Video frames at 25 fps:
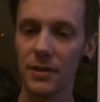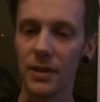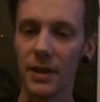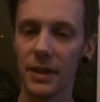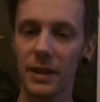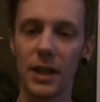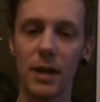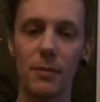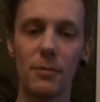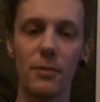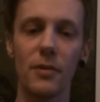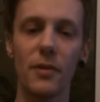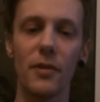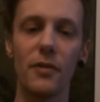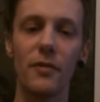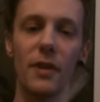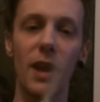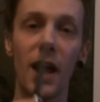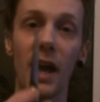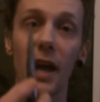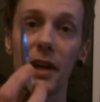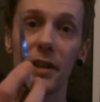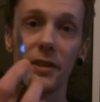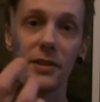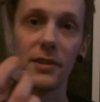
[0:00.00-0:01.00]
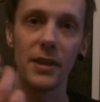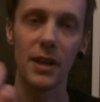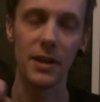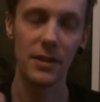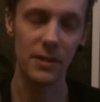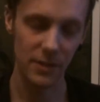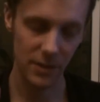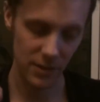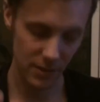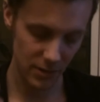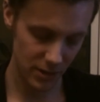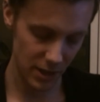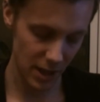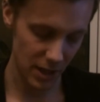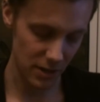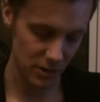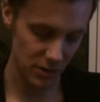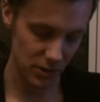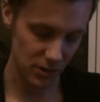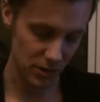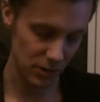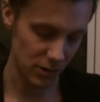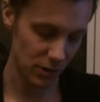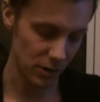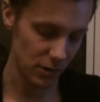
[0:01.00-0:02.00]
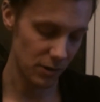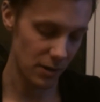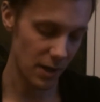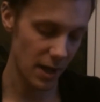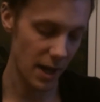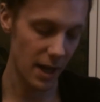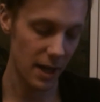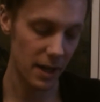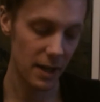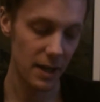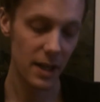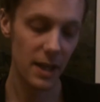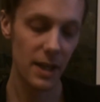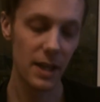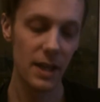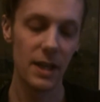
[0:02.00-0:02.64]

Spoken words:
they come with a flathead tension screw there,